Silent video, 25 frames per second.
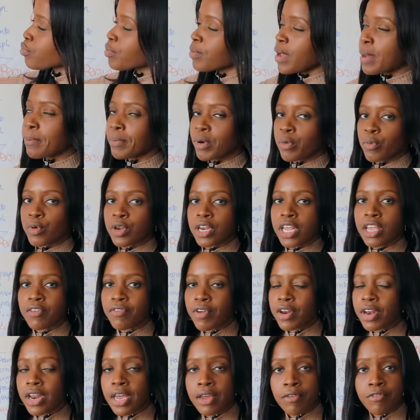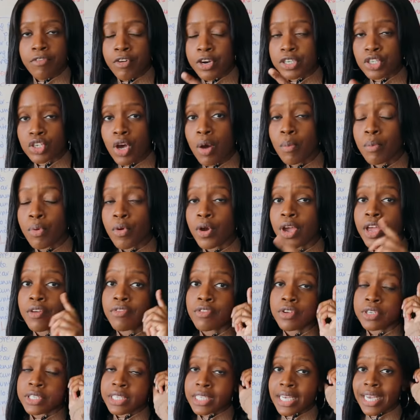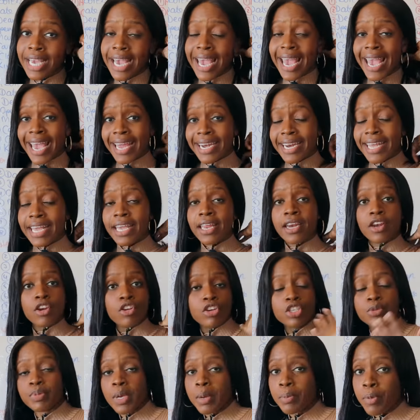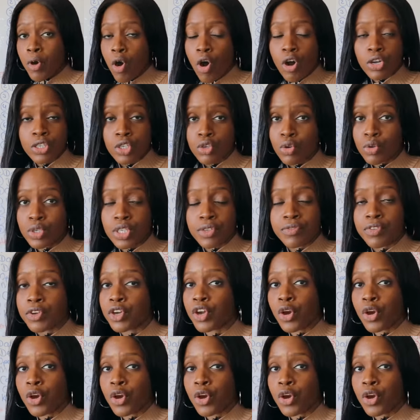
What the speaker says: remember, when even, for example, if you see any newspaper articles, if you